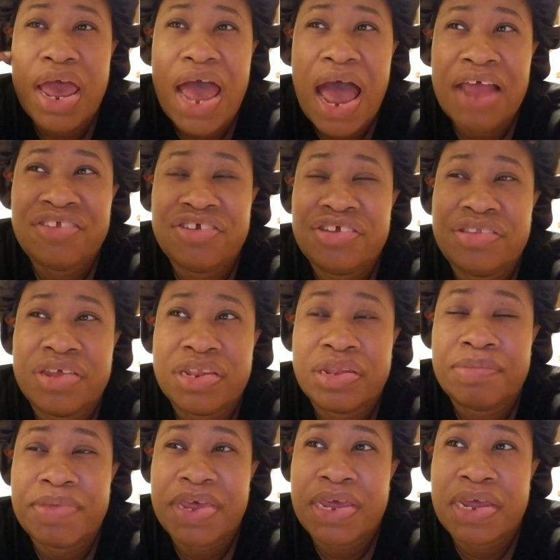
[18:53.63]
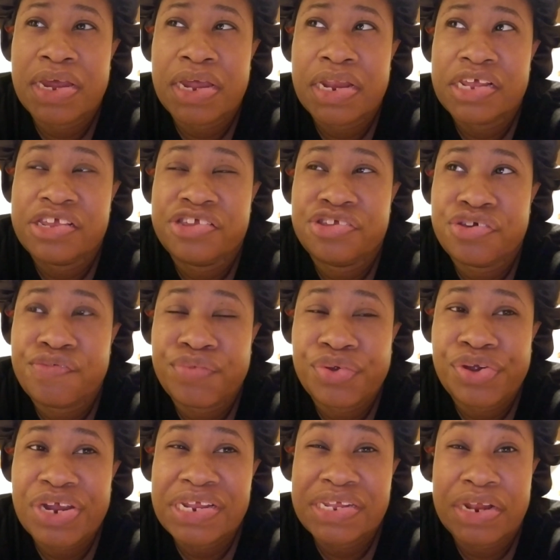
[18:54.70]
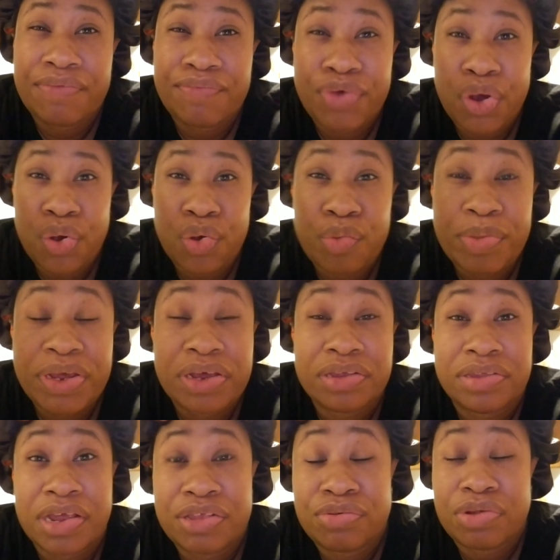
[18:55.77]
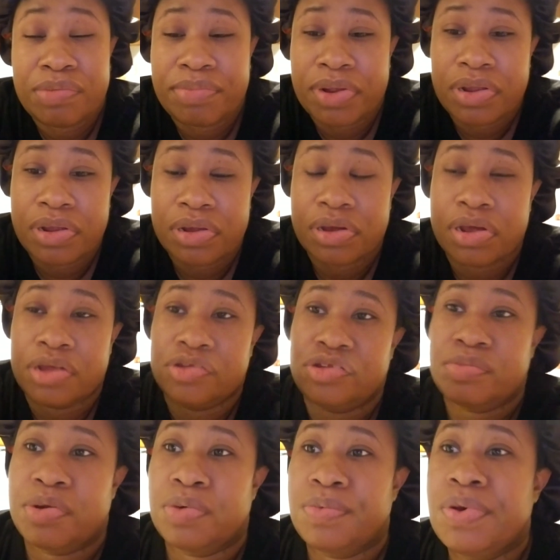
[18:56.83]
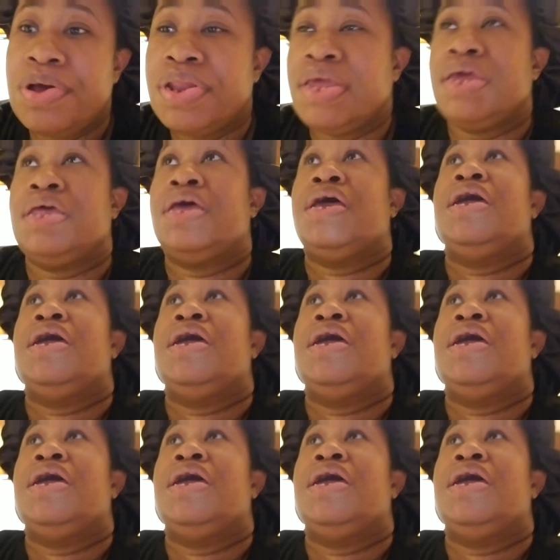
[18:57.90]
I just did them in silver instead of gold because that's what the customer wanted.